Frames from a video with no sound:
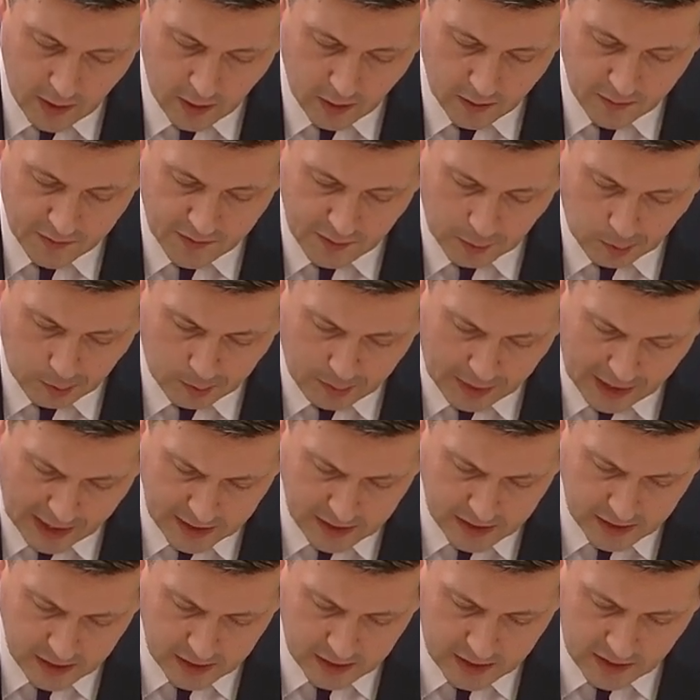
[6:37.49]
on fair work
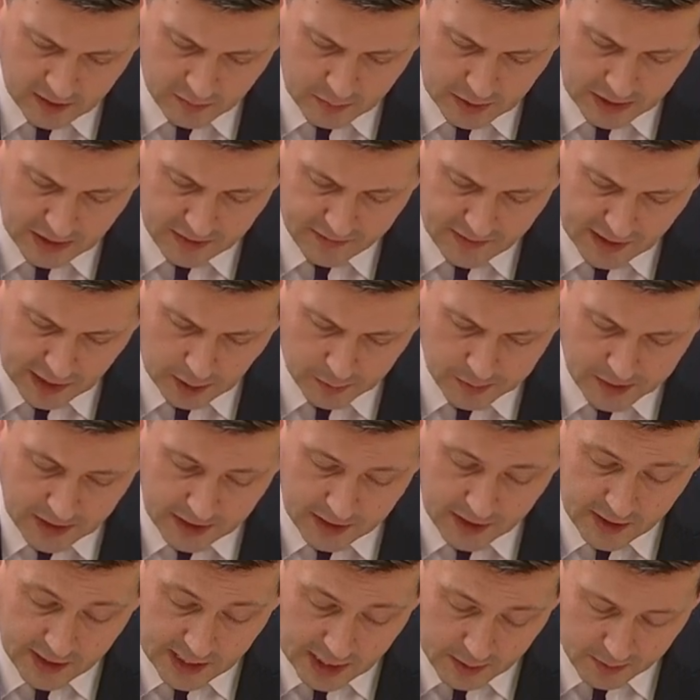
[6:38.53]
practices that have been developed in
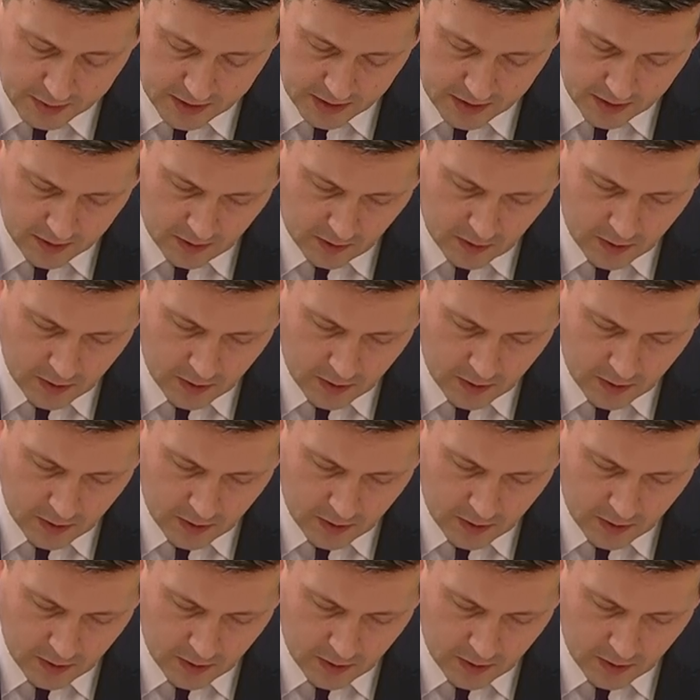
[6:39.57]
agreement